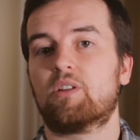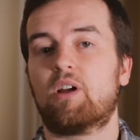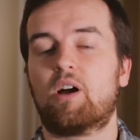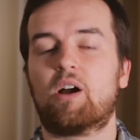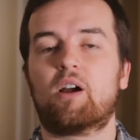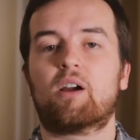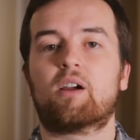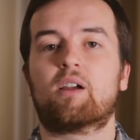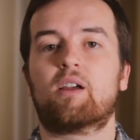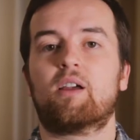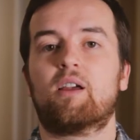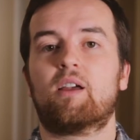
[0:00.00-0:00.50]

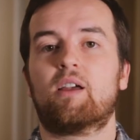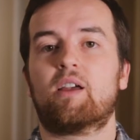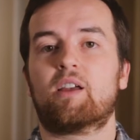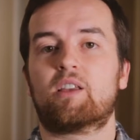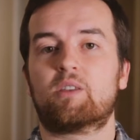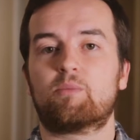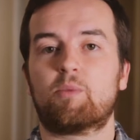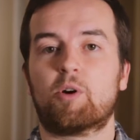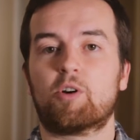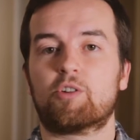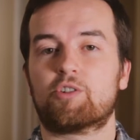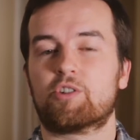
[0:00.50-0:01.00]
long
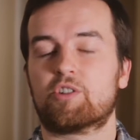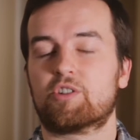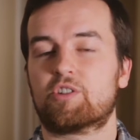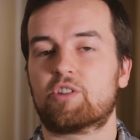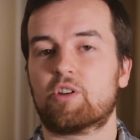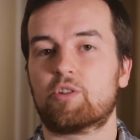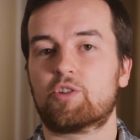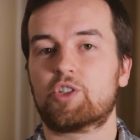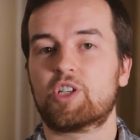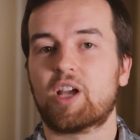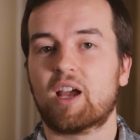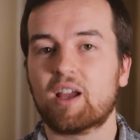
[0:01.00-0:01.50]
exposures.
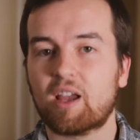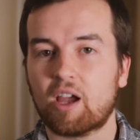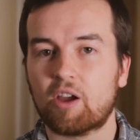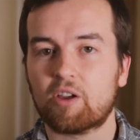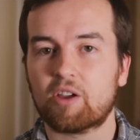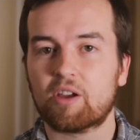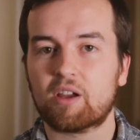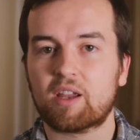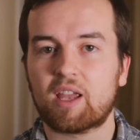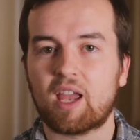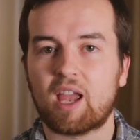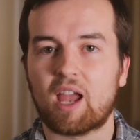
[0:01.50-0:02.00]
So check out
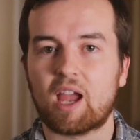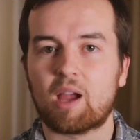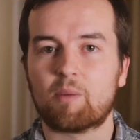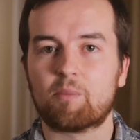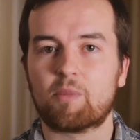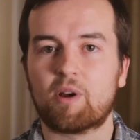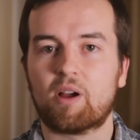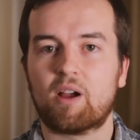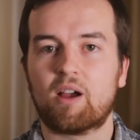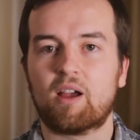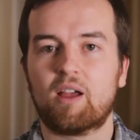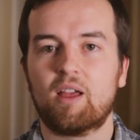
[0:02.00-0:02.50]
your
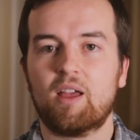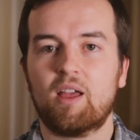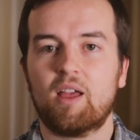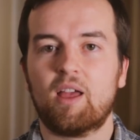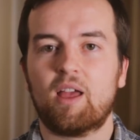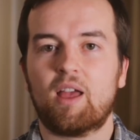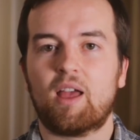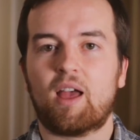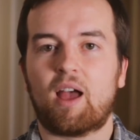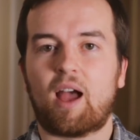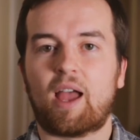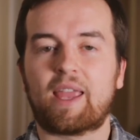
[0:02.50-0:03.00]
camera.
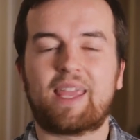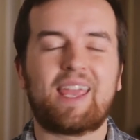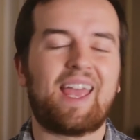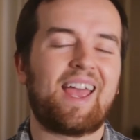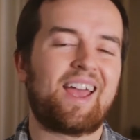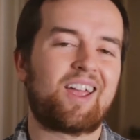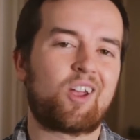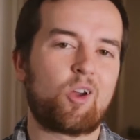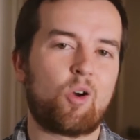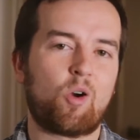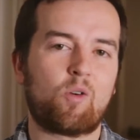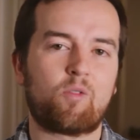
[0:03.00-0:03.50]
I
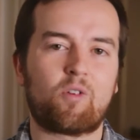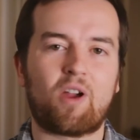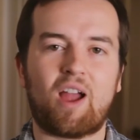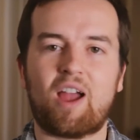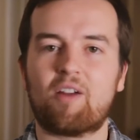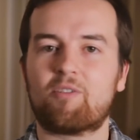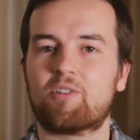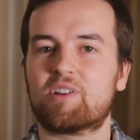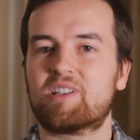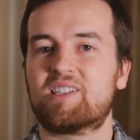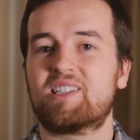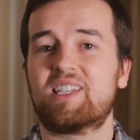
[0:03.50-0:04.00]
can't go over
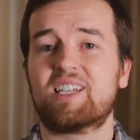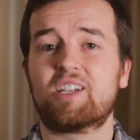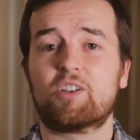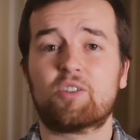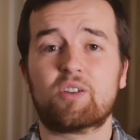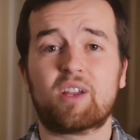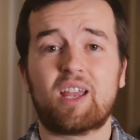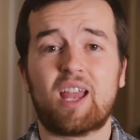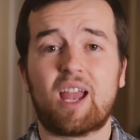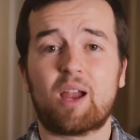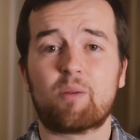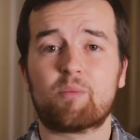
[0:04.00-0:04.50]
every single
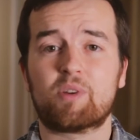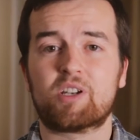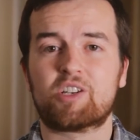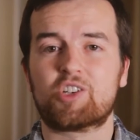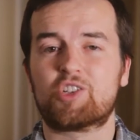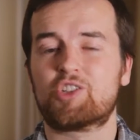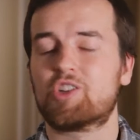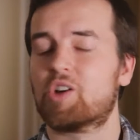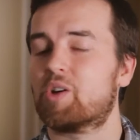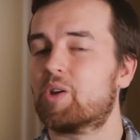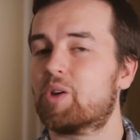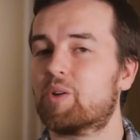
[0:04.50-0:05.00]
camera to
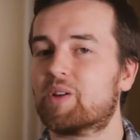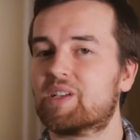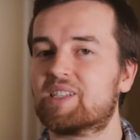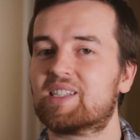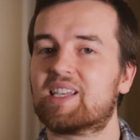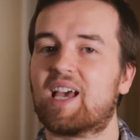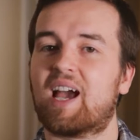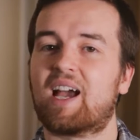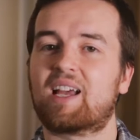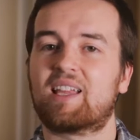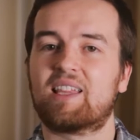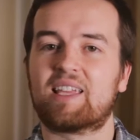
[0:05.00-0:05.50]
show you
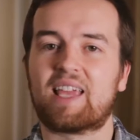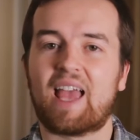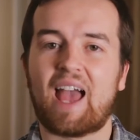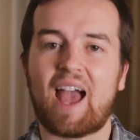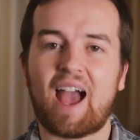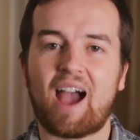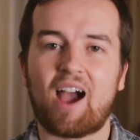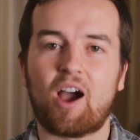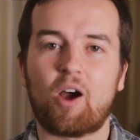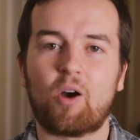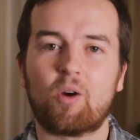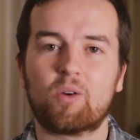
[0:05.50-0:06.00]
exactly
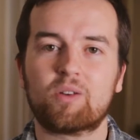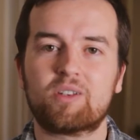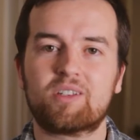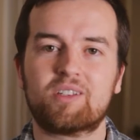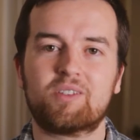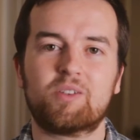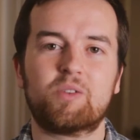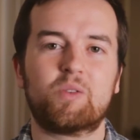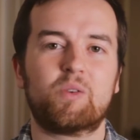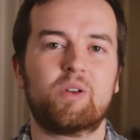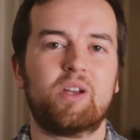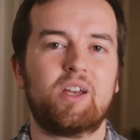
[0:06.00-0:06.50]
how
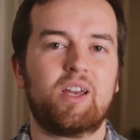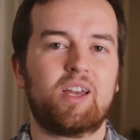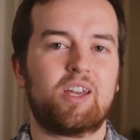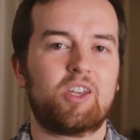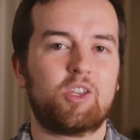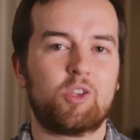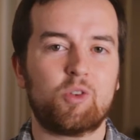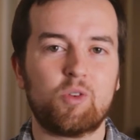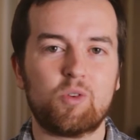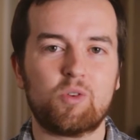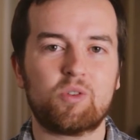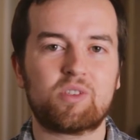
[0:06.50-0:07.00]
to
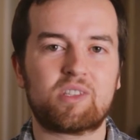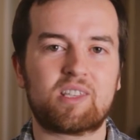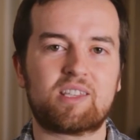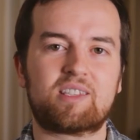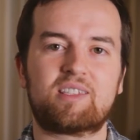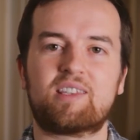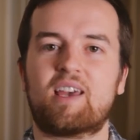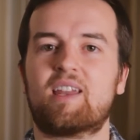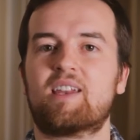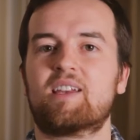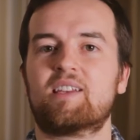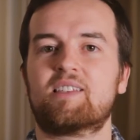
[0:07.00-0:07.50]
use the
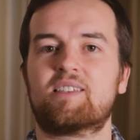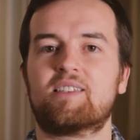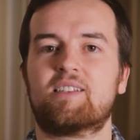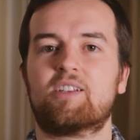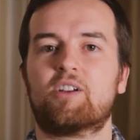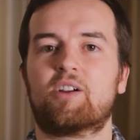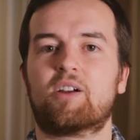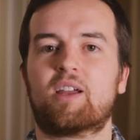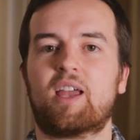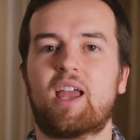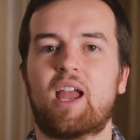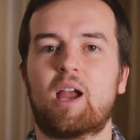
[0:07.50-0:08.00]
settings in
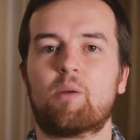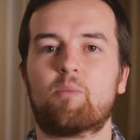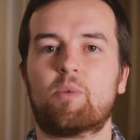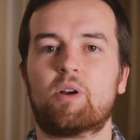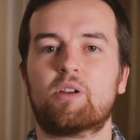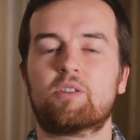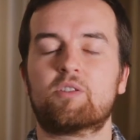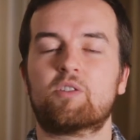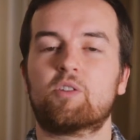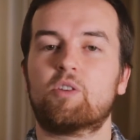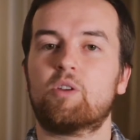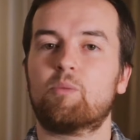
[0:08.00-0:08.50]
your
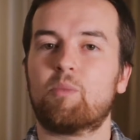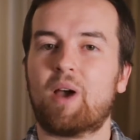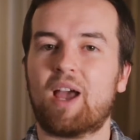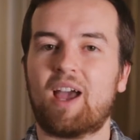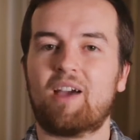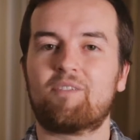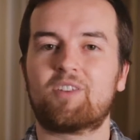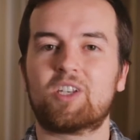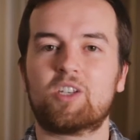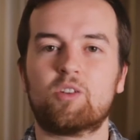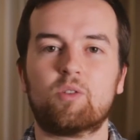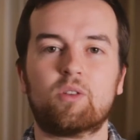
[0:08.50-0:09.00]
camera, so you might
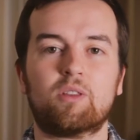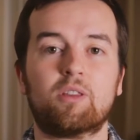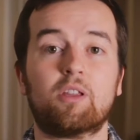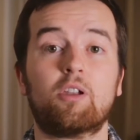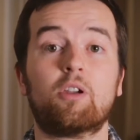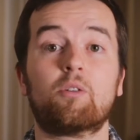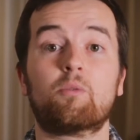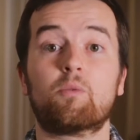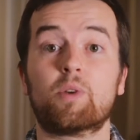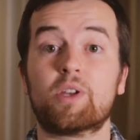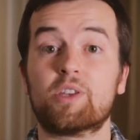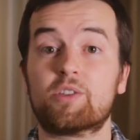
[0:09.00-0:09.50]
have to do a
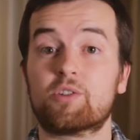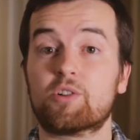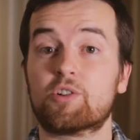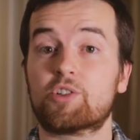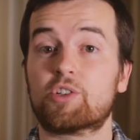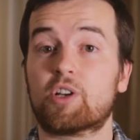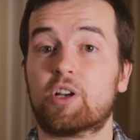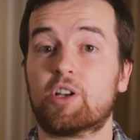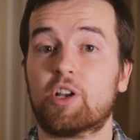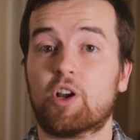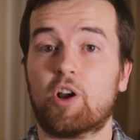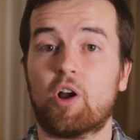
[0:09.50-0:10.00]
little
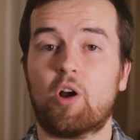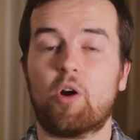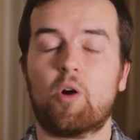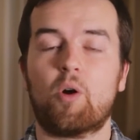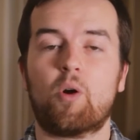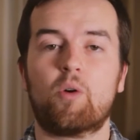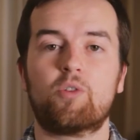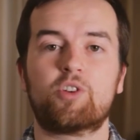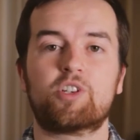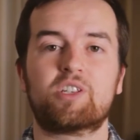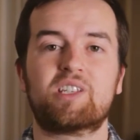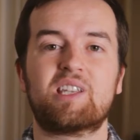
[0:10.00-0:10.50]
research on your
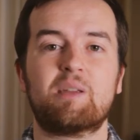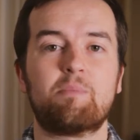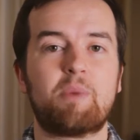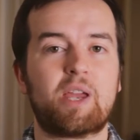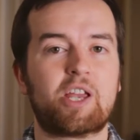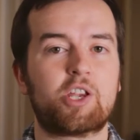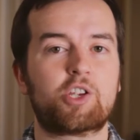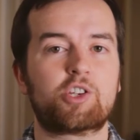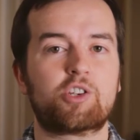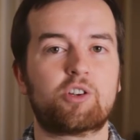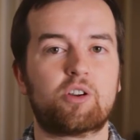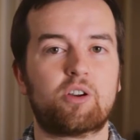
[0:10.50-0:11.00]
own just to
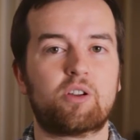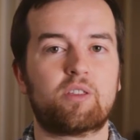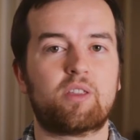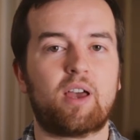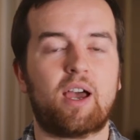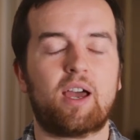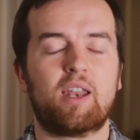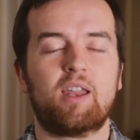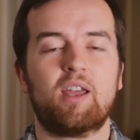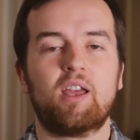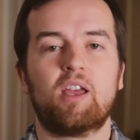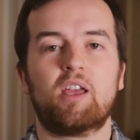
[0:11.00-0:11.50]
make sure
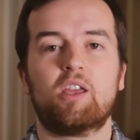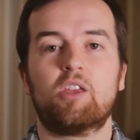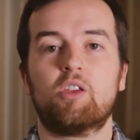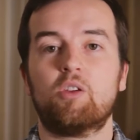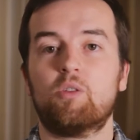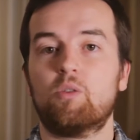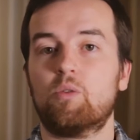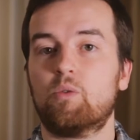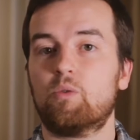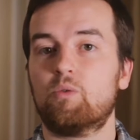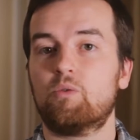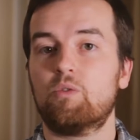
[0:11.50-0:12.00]
that
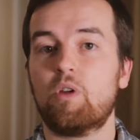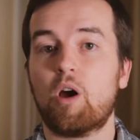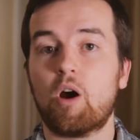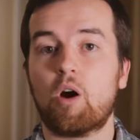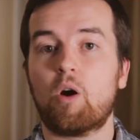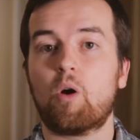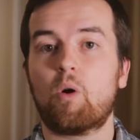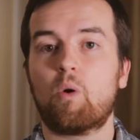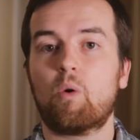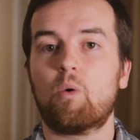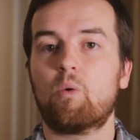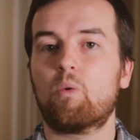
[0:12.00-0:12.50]
you
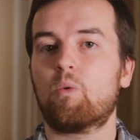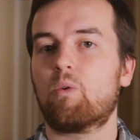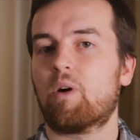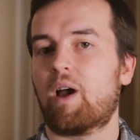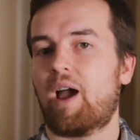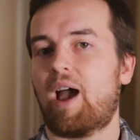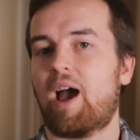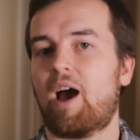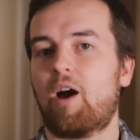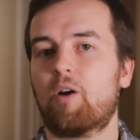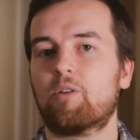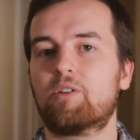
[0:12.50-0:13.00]
know
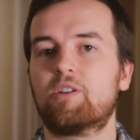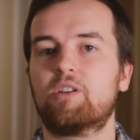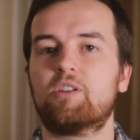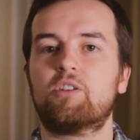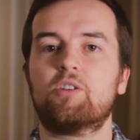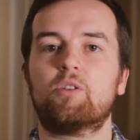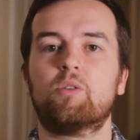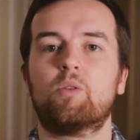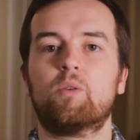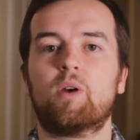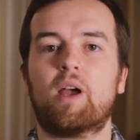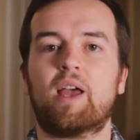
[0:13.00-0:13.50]
how to
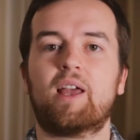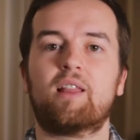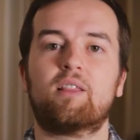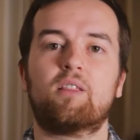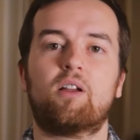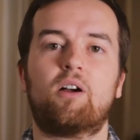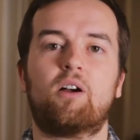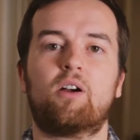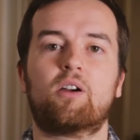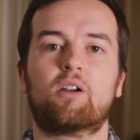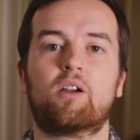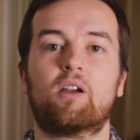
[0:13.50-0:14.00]
do a
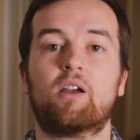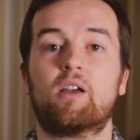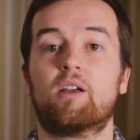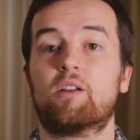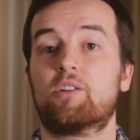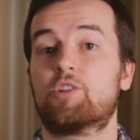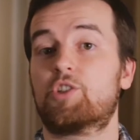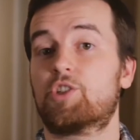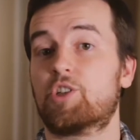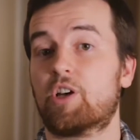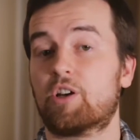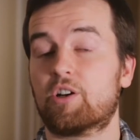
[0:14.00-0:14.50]
long
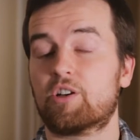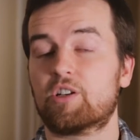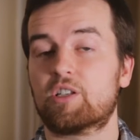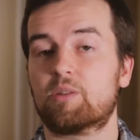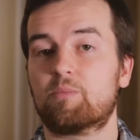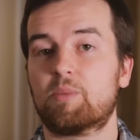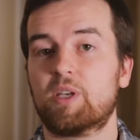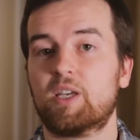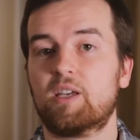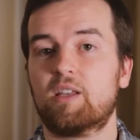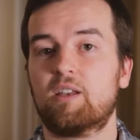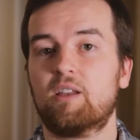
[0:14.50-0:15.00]
shutter
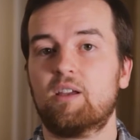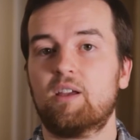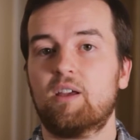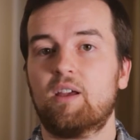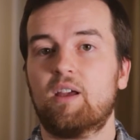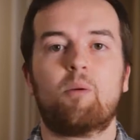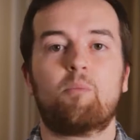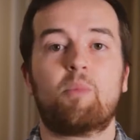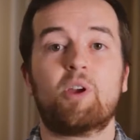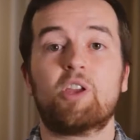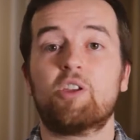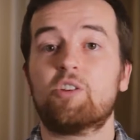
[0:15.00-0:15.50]
speed.
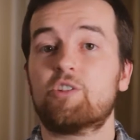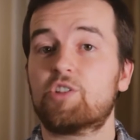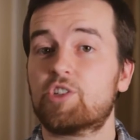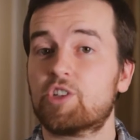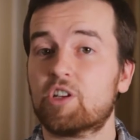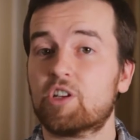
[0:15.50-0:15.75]
But you